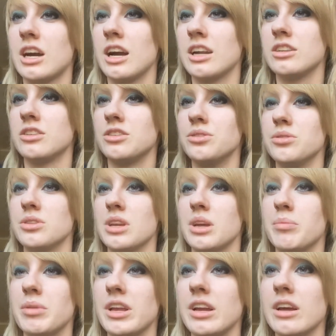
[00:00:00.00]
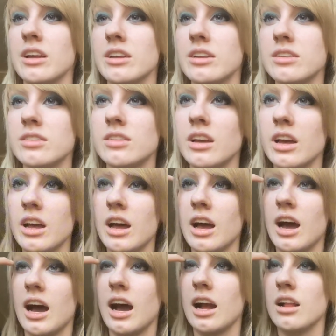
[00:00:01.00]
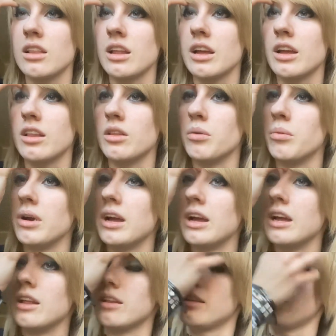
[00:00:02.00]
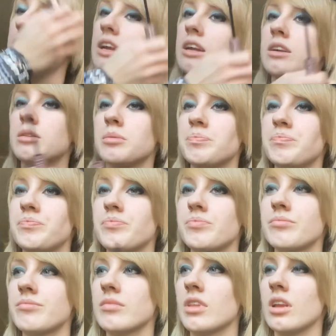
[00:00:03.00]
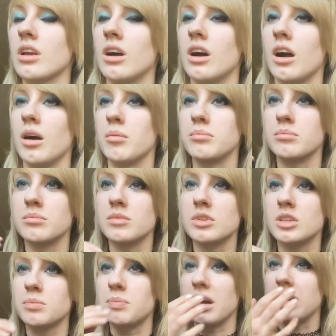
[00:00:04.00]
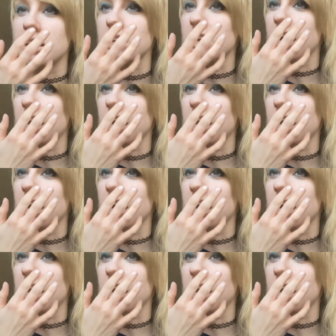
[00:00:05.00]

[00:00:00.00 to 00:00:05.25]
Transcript: I just use it because I like the way like spiky